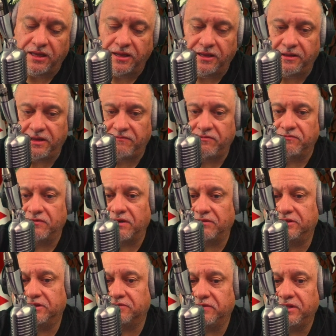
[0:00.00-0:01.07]
If you found
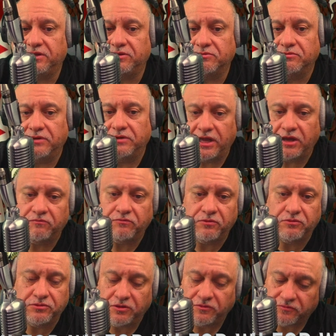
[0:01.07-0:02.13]
this video helpful,
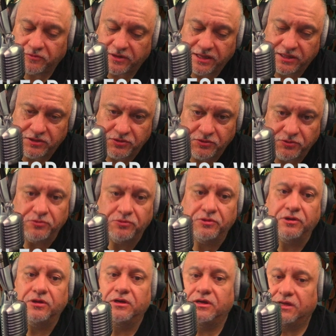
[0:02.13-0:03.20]
don't forget to
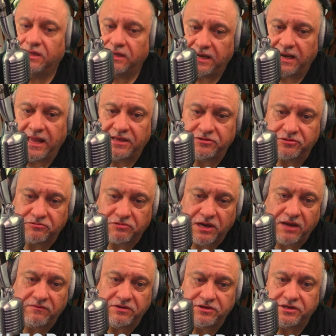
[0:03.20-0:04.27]
like,
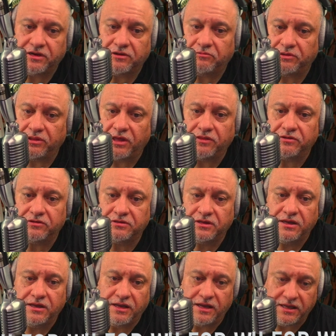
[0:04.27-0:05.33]
subscribe, and share with others
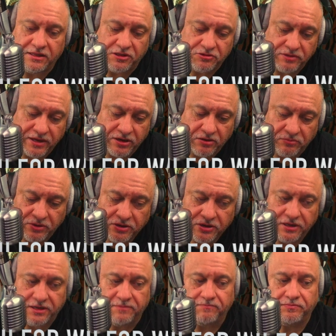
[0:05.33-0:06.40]
in the trade
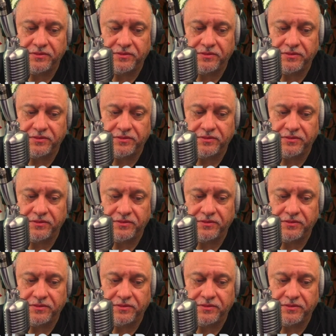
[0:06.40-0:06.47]
community.